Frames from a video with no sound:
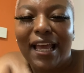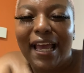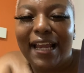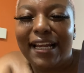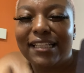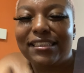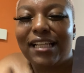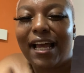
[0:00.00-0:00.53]

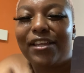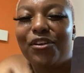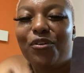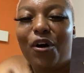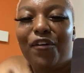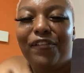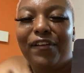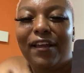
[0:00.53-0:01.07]
And it's like
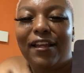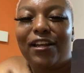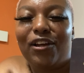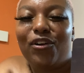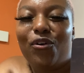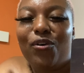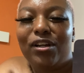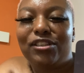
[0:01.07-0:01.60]
you over here in the
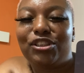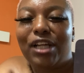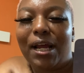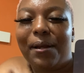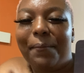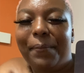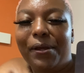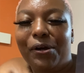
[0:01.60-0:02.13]
corner
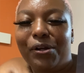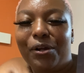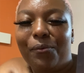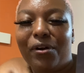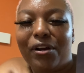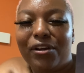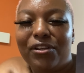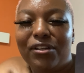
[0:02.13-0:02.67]
trying to build and
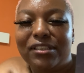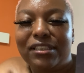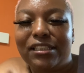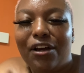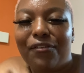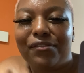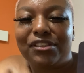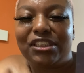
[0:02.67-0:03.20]
work on
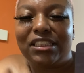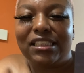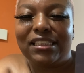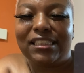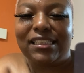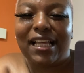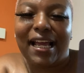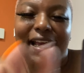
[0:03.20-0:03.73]
yourself, and she
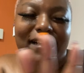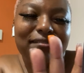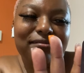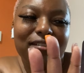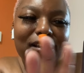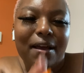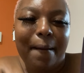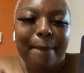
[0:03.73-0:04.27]
just like
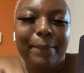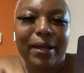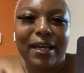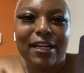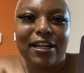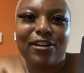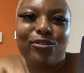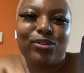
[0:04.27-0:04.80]

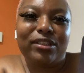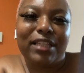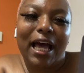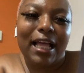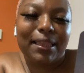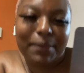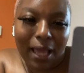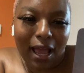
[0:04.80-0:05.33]
being a little
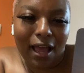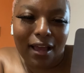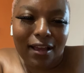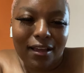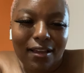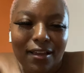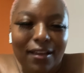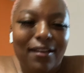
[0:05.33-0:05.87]
thot thot.
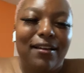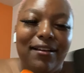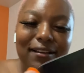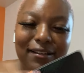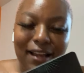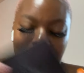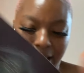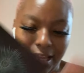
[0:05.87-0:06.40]

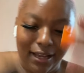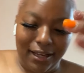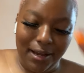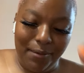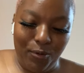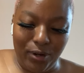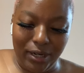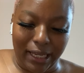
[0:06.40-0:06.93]
Like,
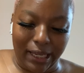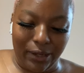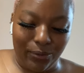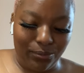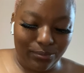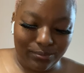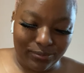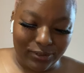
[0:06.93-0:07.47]
come on
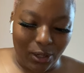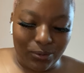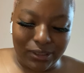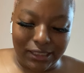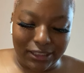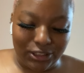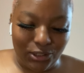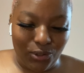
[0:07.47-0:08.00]
now, go
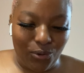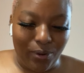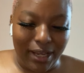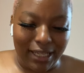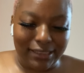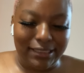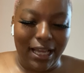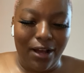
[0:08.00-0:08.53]
sit your little
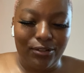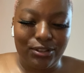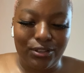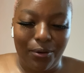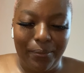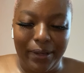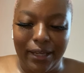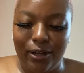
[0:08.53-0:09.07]
ass down
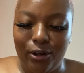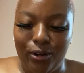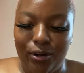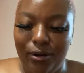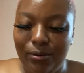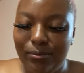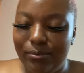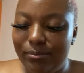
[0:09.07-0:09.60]
somewhere,
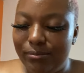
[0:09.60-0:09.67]
girl.